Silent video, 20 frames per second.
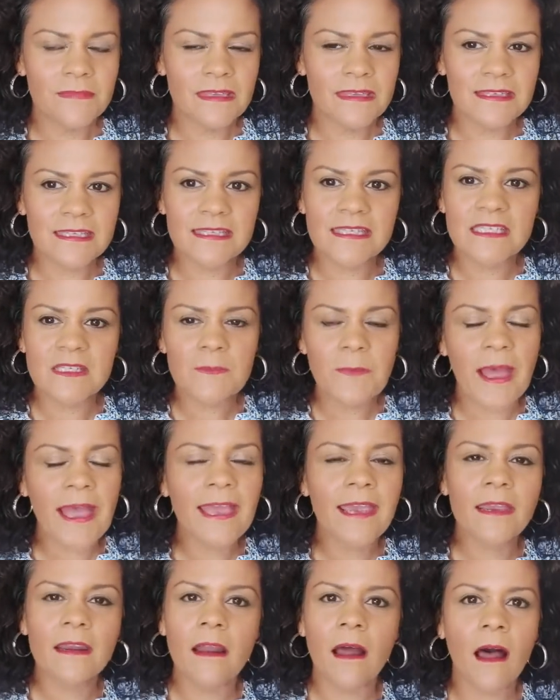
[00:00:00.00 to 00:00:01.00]

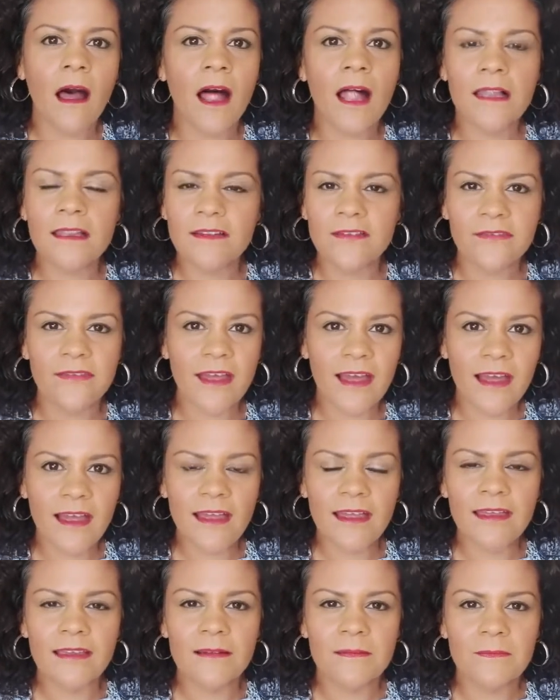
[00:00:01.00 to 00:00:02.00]
despite all of
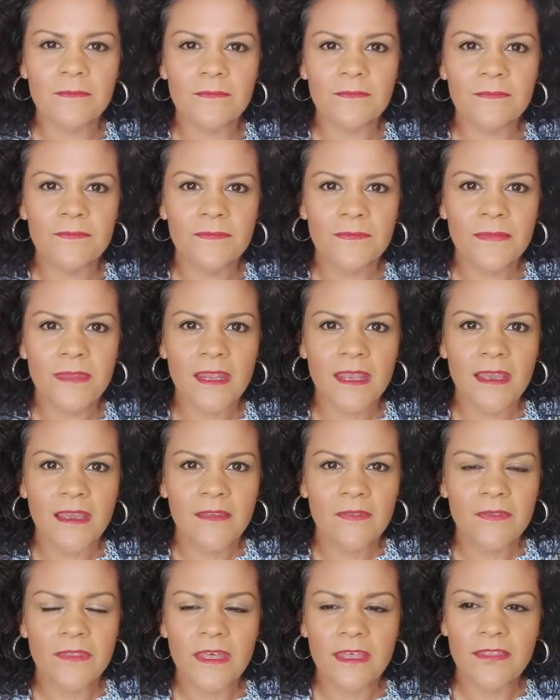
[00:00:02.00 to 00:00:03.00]
that,
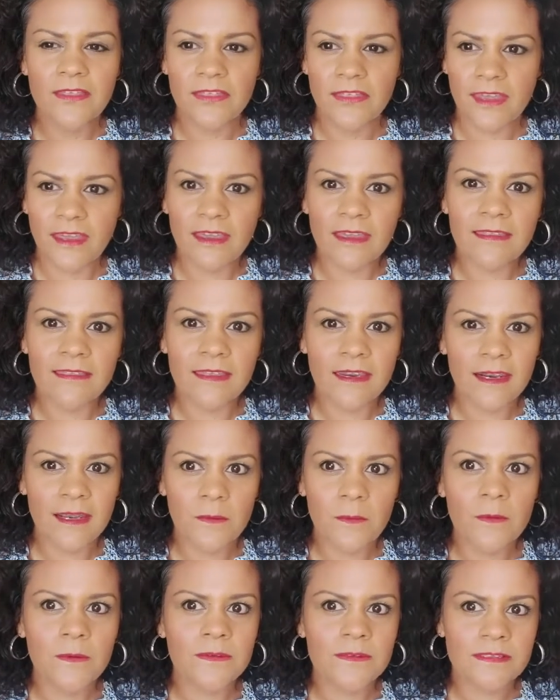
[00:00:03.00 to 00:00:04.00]
the thing that I
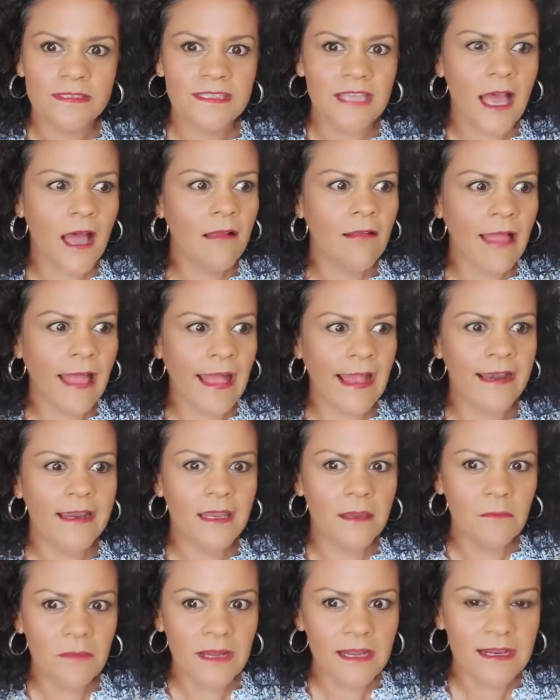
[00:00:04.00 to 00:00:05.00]
will tell
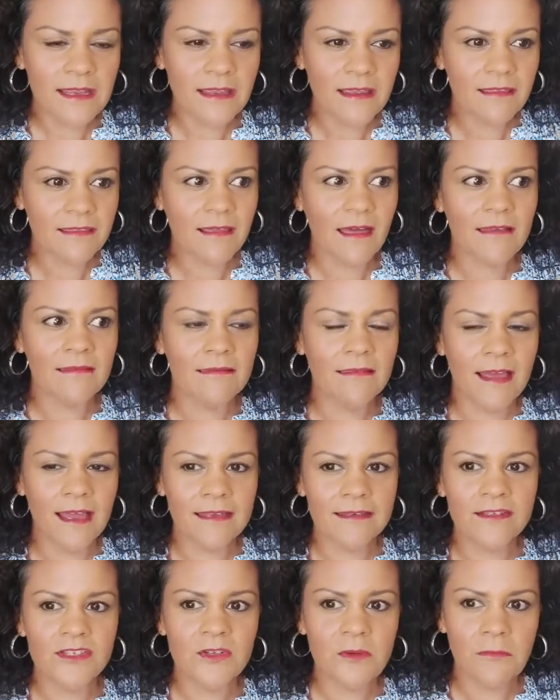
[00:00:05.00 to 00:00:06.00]
anybody that
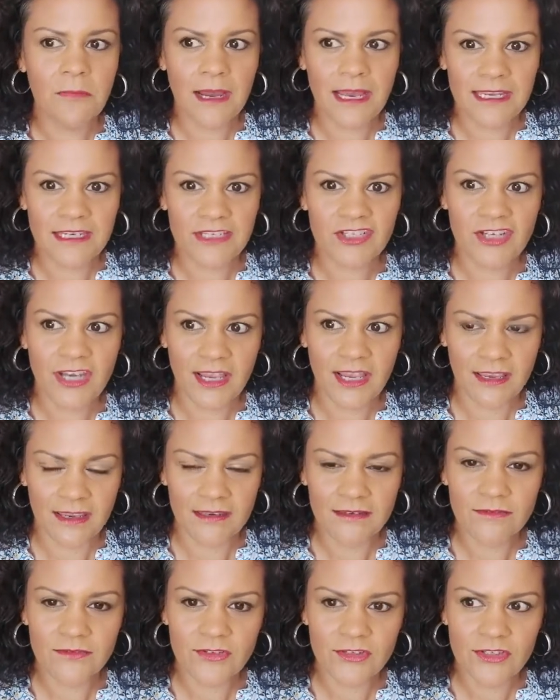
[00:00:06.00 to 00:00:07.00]
led to my
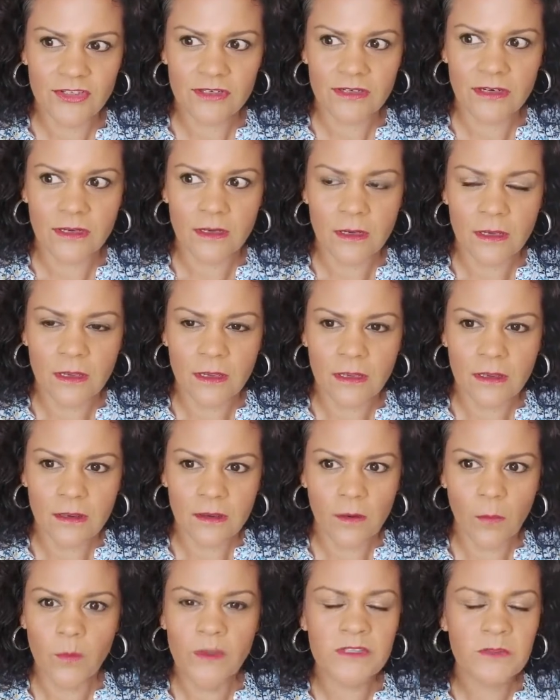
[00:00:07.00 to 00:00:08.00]
change
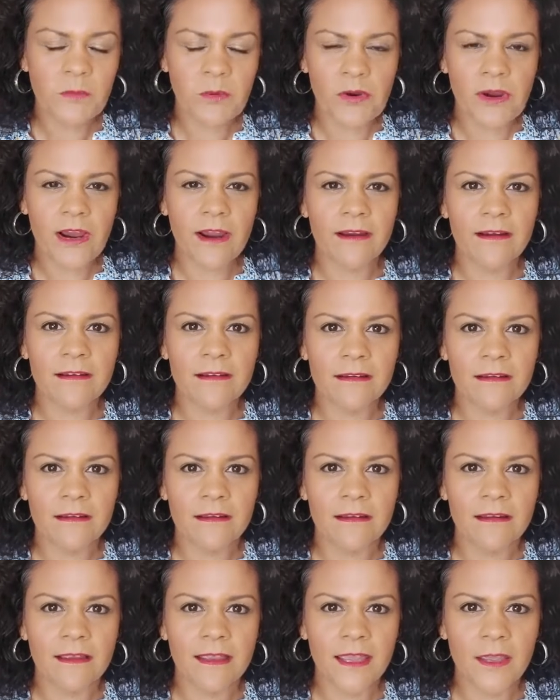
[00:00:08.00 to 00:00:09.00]
was prayer.
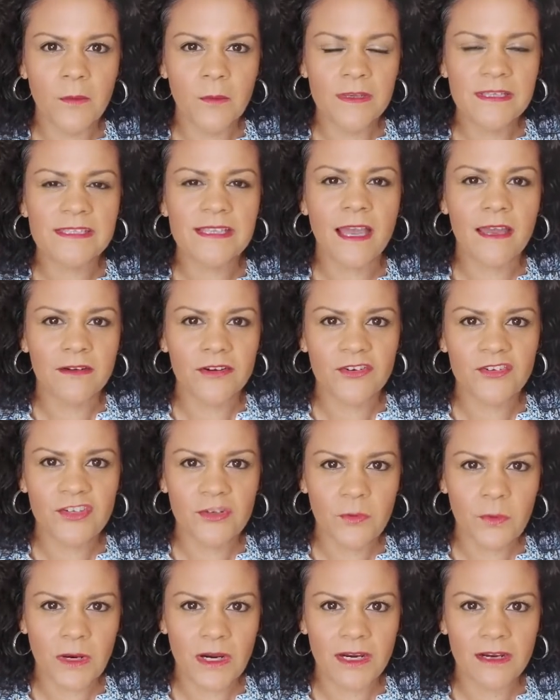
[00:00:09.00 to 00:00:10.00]
It was energy
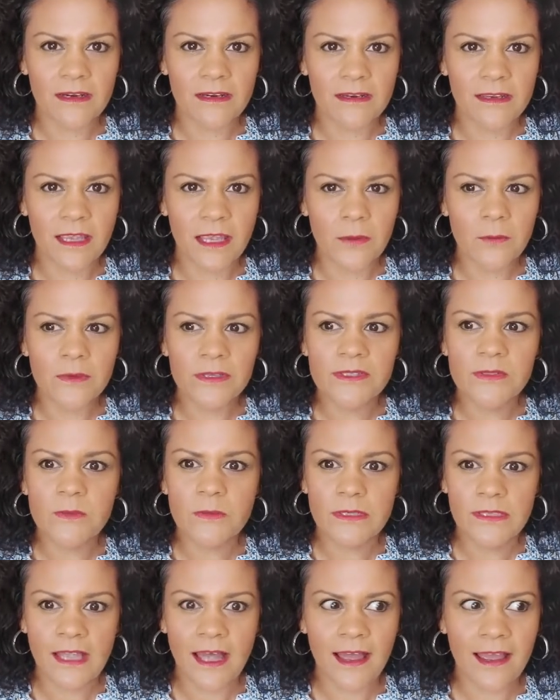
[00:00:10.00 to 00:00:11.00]
work. It was
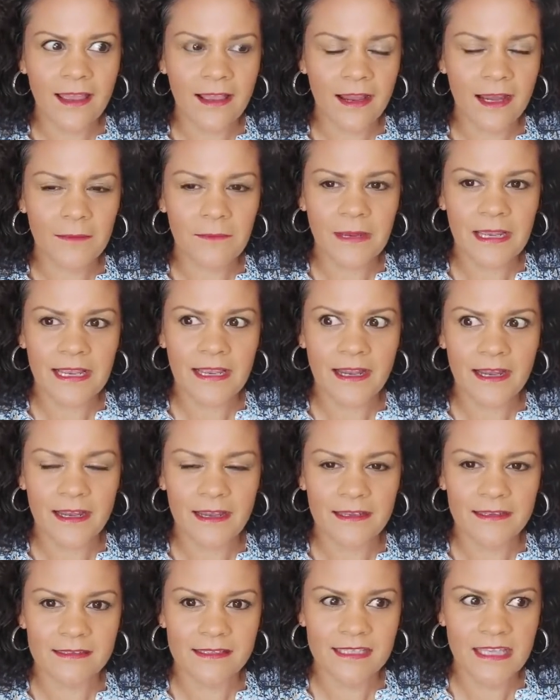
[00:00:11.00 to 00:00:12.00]
relying on my
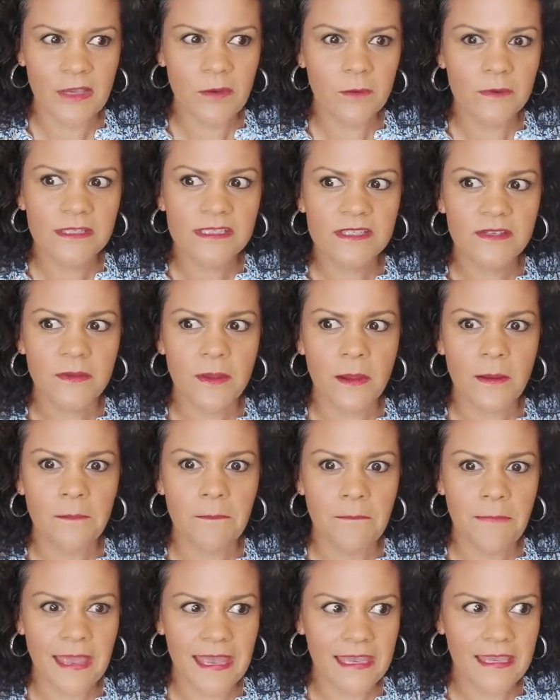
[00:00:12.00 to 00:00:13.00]
guides. It was
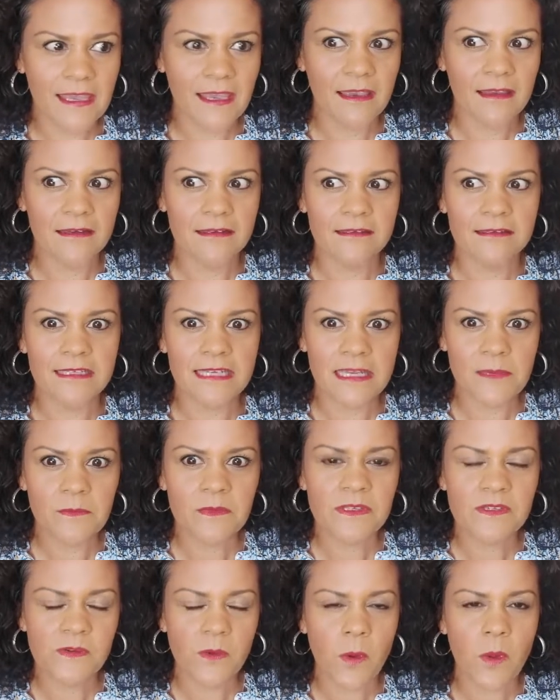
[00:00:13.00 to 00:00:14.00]
making a deep
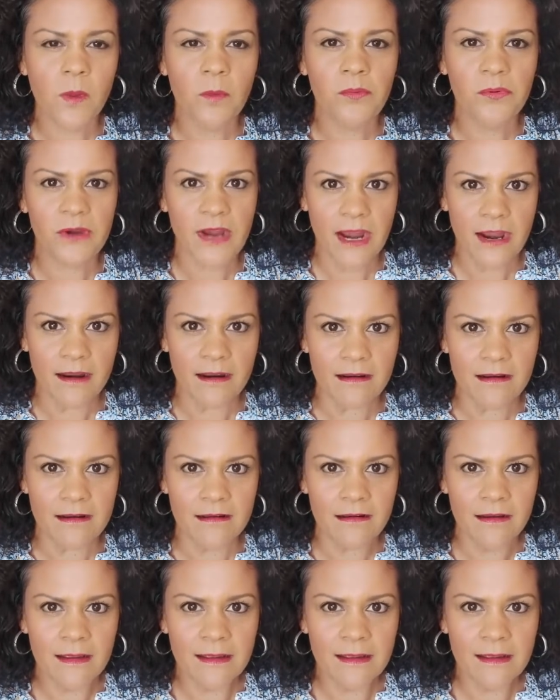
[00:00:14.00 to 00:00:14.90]
soul prayer